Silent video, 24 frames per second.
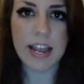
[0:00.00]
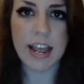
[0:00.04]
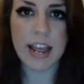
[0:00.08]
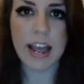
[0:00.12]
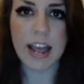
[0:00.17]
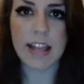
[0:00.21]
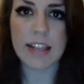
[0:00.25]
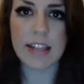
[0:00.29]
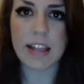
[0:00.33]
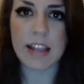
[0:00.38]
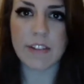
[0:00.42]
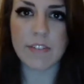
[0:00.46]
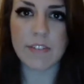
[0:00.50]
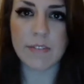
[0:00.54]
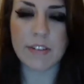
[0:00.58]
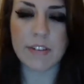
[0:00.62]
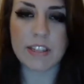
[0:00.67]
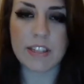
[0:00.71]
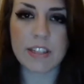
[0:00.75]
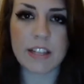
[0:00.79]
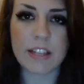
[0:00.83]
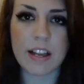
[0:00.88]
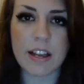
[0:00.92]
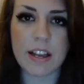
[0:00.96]
And then
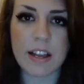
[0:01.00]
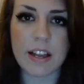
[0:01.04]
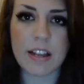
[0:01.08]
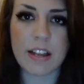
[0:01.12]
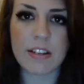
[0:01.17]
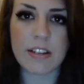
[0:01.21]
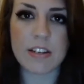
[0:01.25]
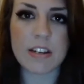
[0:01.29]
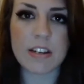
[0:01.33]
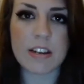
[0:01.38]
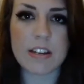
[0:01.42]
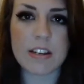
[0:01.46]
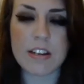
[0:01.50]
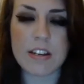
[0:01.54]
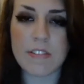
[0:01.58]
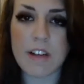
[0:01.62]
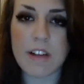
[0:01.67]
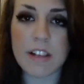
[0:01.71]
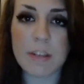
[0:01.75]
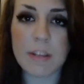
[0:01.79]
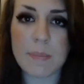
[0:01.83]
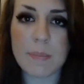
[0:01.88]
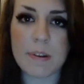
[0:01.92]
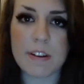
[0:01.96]
with the
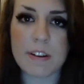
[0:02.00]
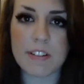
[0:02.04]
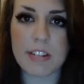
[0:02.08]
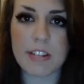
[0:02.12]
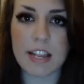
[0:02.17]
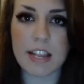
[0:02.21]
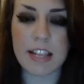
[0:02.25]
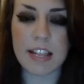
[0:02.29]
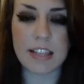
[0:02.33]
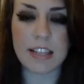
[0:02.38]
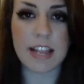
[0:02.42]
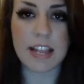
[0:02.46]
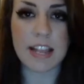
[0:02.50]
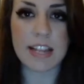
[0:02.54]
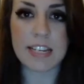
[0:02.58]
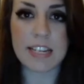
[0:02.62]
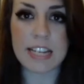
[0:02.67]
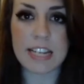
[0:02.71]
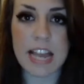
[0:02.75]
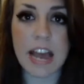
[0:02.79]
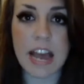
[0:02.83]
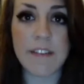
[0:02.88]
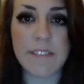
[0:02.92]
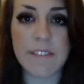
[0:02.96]
developers in the
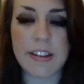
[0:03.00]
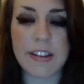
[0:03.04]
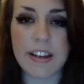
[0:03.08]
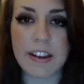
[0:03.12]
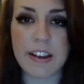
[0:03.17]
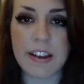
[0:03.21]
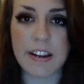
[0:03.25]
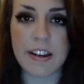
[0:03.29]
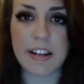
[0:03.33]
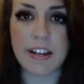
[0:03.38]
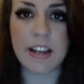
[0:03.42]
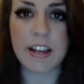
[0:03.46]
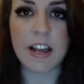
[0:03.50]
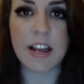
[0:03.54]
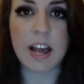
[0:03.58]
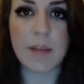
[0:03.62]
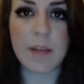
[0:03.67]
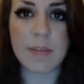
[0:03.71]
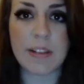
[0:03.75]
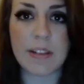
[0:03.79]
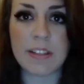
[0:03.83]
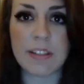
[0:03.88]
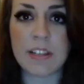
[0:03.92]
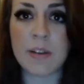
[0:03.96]
indie heaven area, I
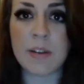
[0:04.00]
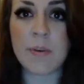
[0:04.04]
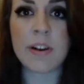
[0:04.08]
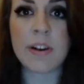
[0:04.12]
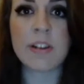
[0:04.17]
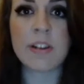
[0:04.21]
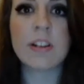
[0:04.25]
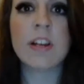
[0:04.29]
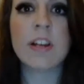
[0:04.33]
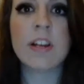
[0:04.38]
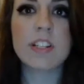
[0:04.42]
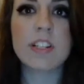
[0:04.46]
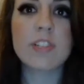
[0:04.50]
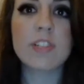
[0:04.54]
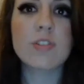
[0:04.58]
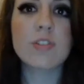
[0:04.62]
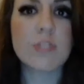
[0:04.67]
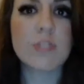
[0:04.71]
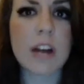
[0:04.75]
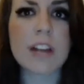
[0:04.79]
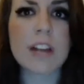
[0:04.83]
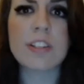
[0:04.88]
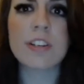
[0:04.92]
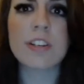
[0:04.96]
mean, there weren't
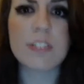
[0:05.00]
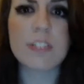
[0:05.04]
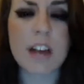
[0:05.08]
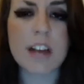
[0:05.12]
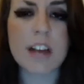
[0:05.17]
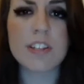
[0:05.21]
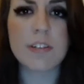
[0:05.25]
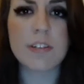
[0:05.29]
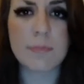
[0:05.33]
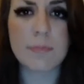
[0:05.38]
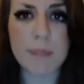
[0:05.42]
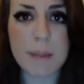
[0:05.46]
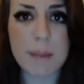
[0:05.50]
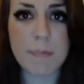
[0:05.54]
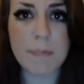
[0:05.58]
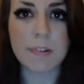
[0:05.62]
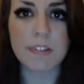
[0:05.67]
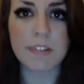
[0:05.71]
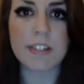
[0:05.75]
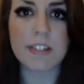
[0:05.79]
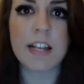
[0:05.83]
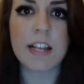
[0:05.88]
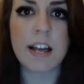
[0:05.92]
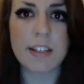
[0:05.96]
crowds and crowds of
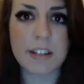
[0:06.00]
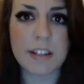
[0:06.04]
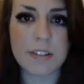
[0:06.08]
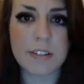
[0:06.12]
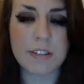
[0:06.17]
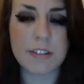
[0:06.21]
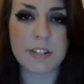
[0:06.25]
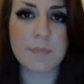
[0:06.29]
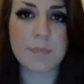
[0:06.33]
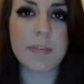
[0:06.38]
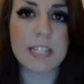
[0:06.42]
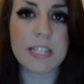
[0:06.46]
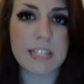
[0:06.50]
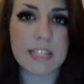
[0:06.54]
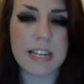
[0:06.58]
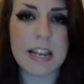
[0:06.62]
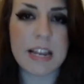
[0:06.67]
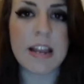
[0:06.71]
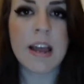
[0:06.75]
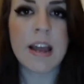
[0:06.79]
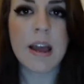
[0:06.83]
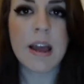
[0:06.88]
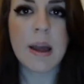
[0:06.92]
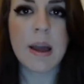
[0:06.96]
people. Yeah, it was
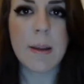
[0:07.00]
busy,